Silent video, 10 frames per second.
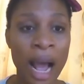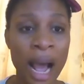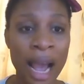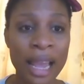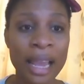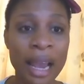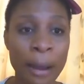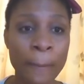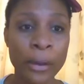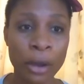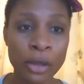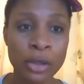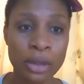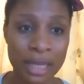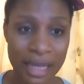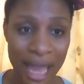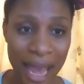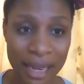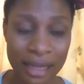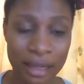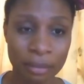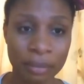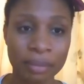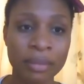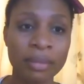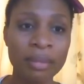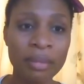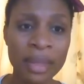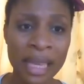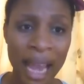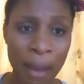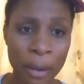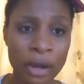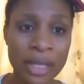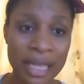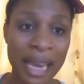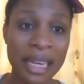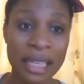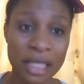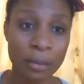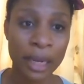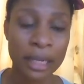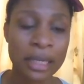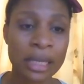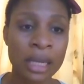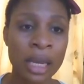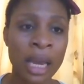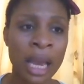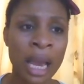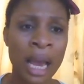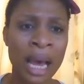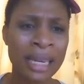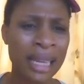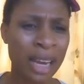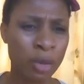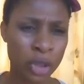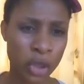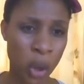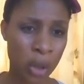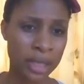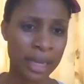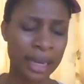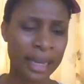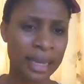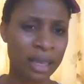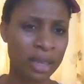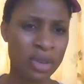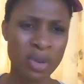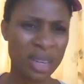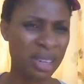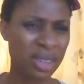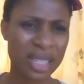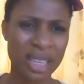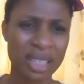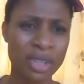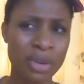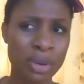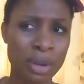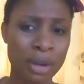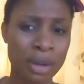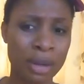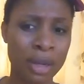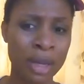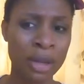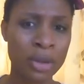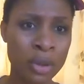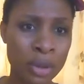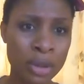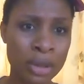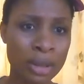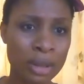I am going to stand. I'm going to stand in his place." And the guard was shocked and like, "You're innocent. You're a good